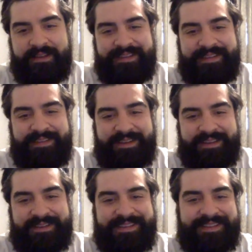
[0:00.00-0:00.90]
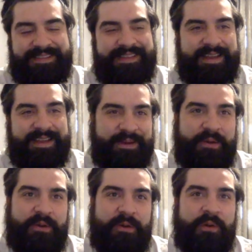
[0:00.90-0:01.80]
uh, like
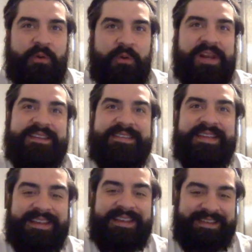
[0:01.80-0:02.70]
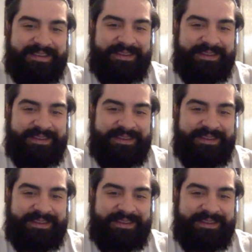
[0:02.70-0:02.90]
a corriente.